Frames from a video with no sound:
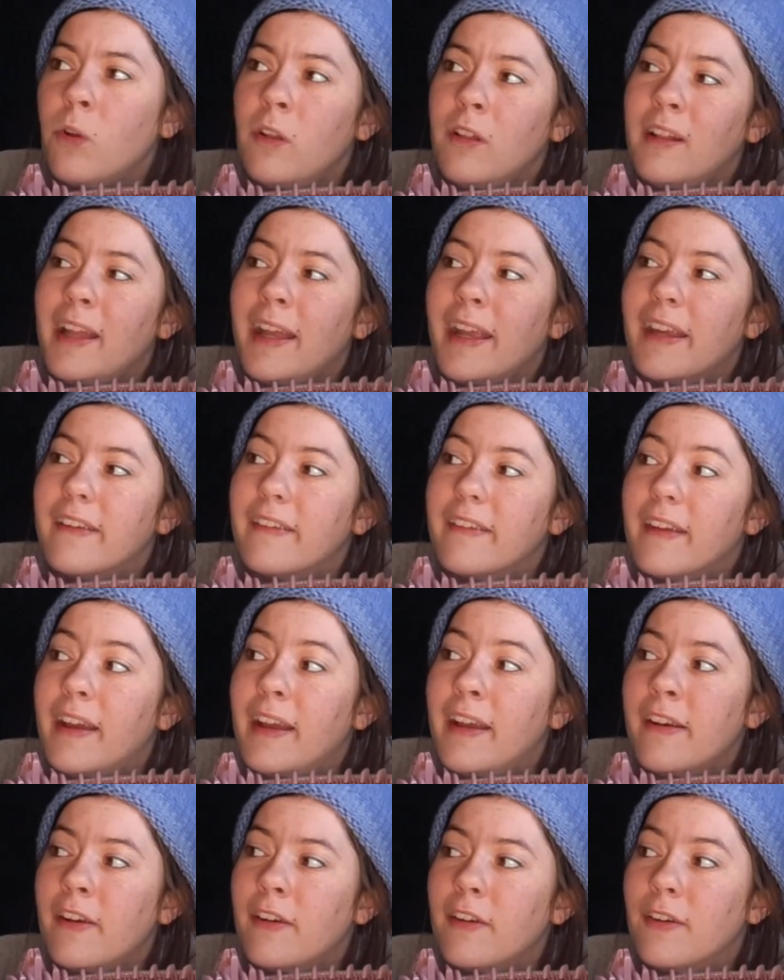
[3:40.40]
late, I
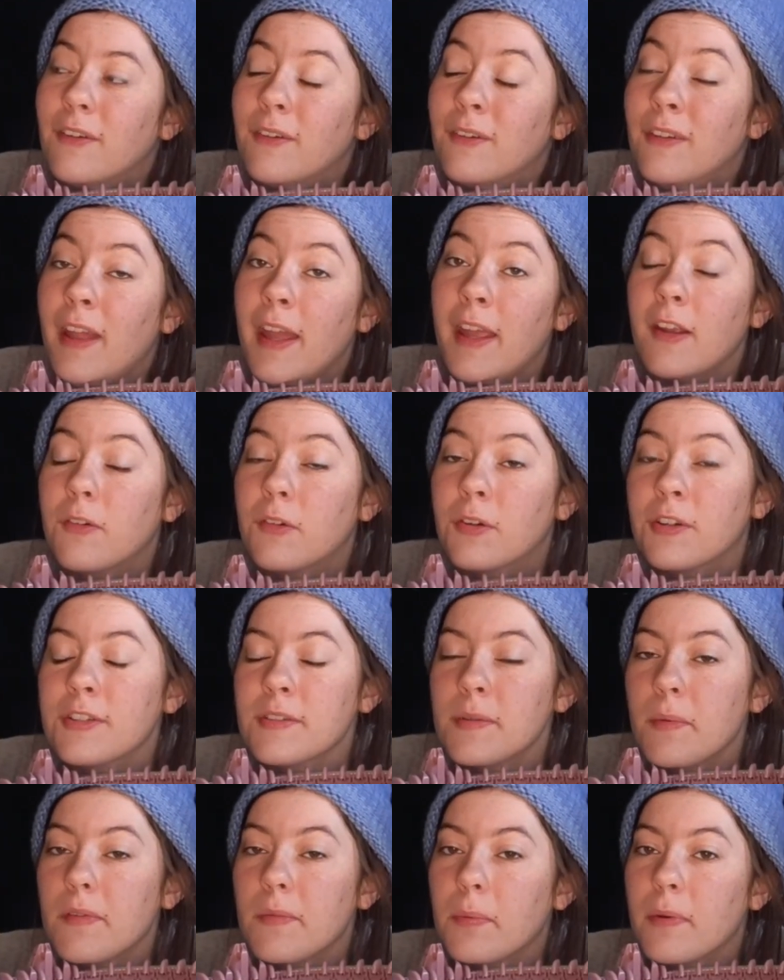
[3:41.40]
don't know, late
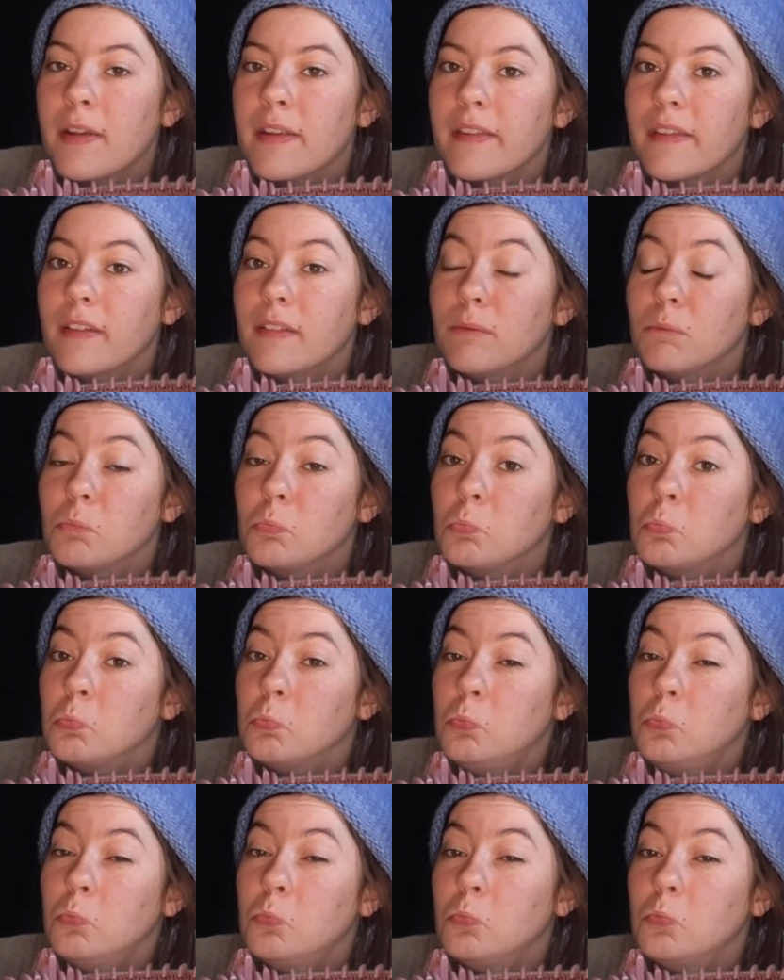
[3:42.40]
Christmas present?
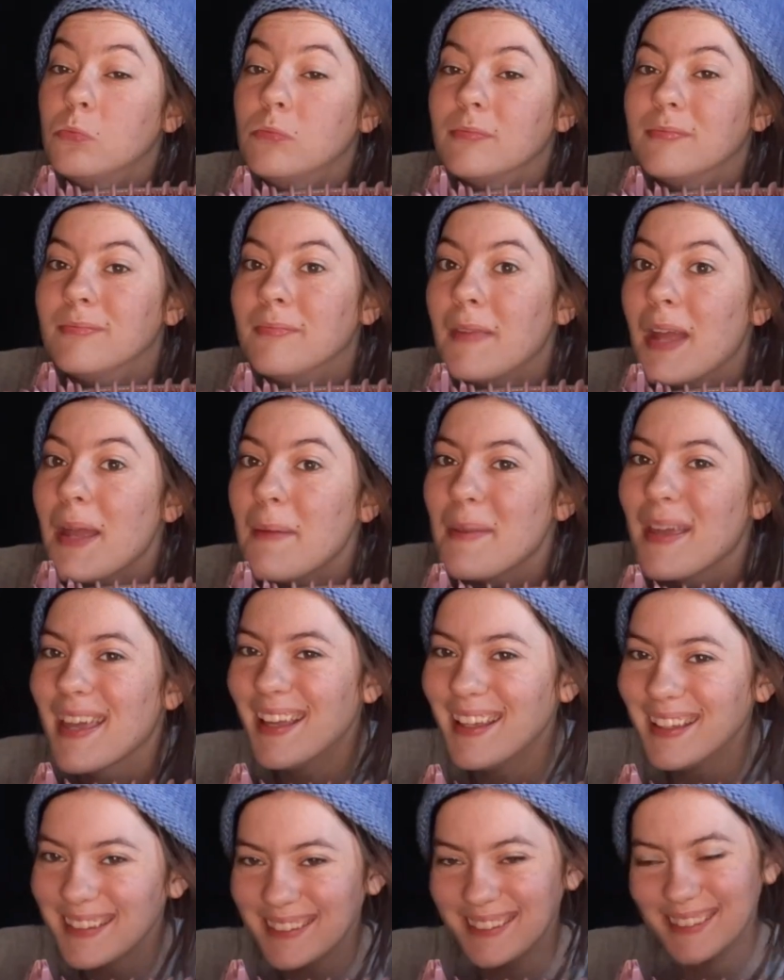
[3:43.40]
Maybe.
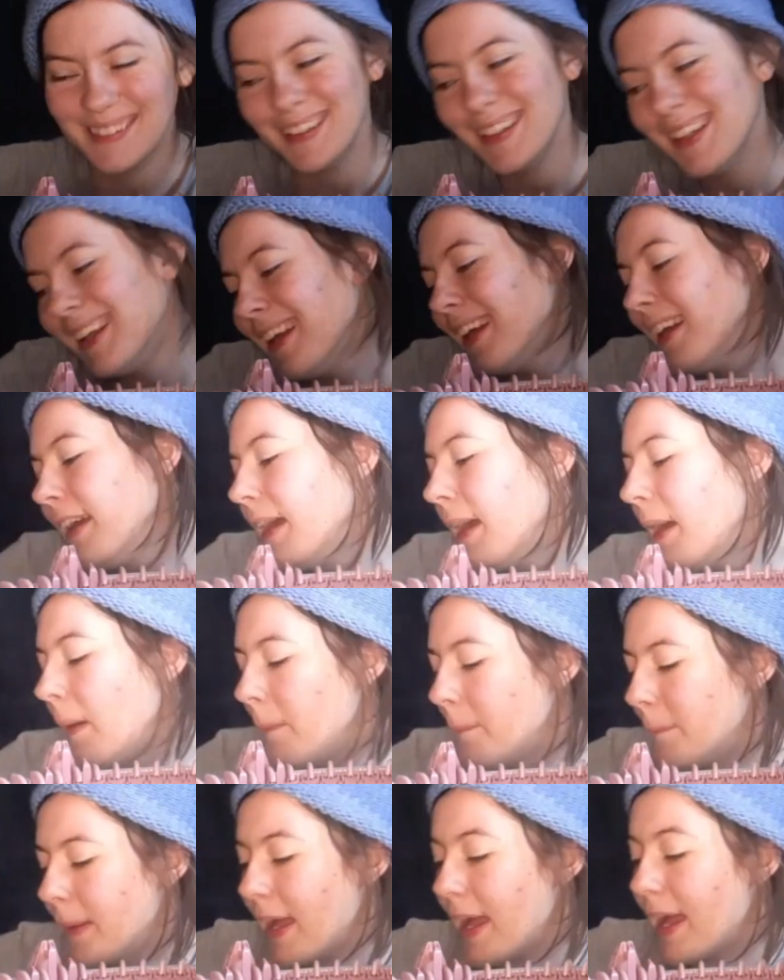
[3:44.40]

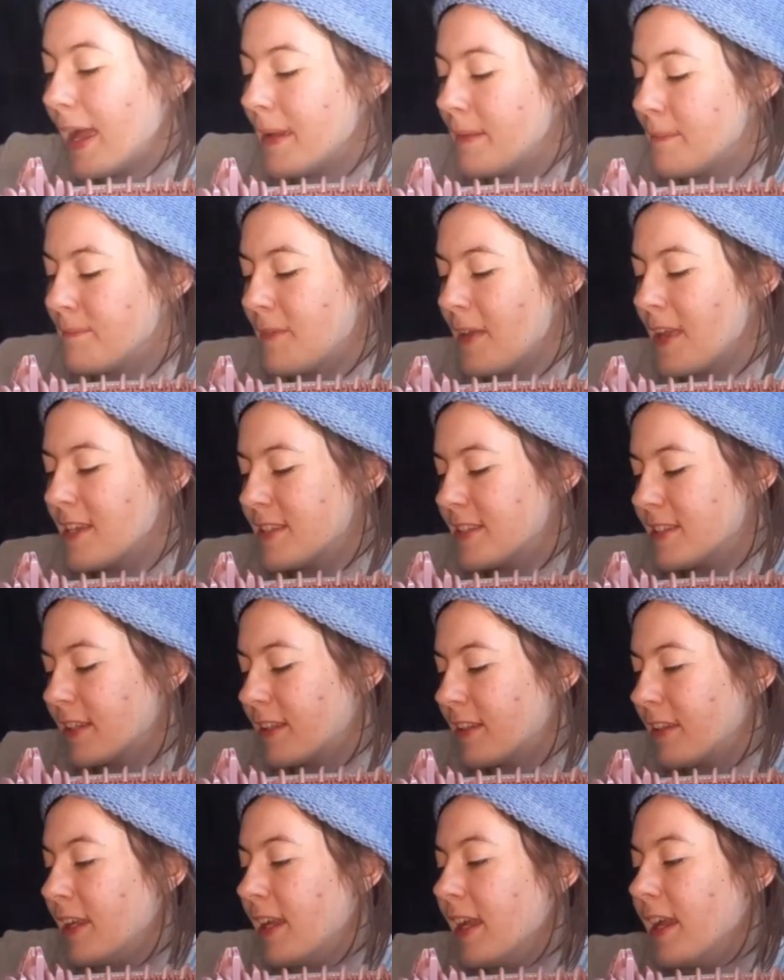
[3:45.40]
But I'm
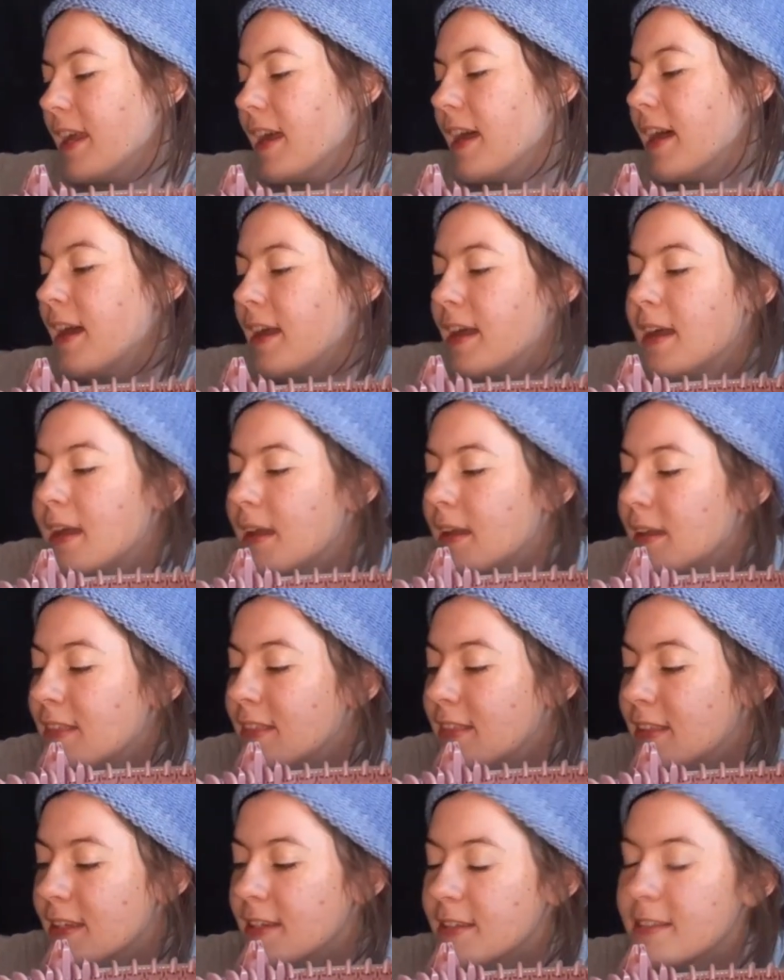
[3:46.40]
basically,
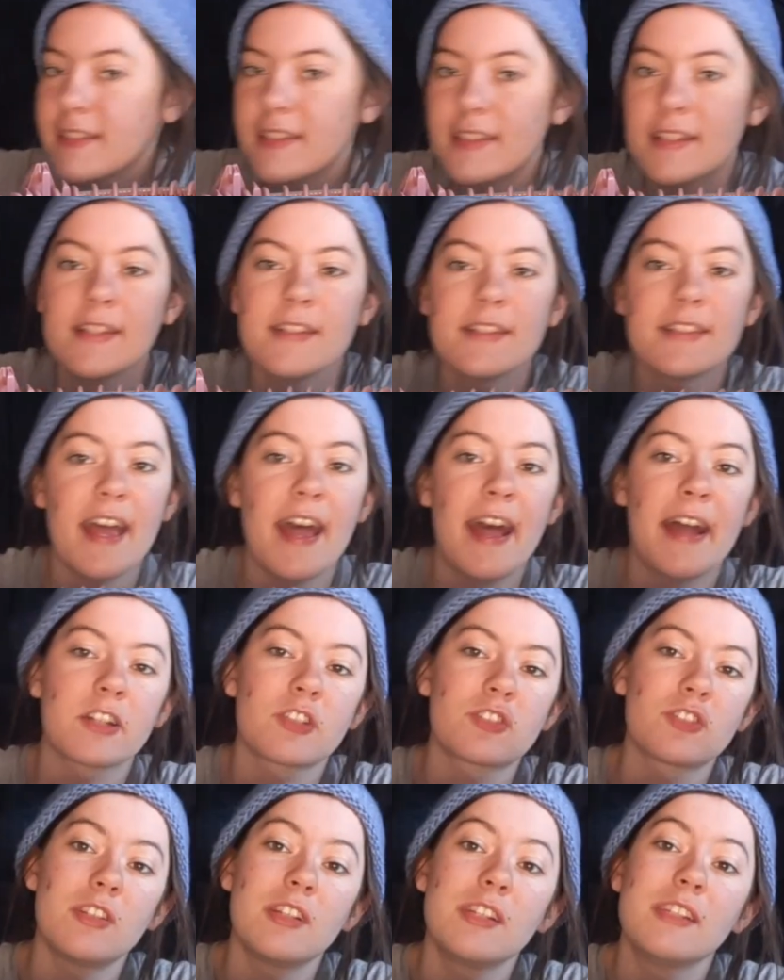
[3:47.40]
this is
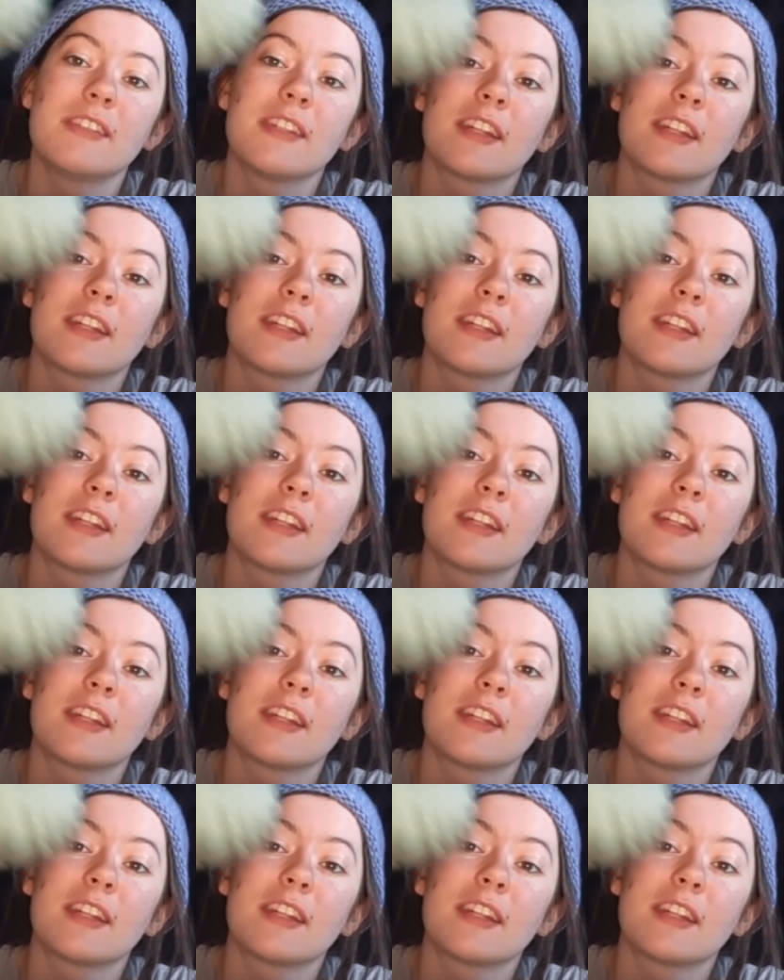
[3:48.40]
actually the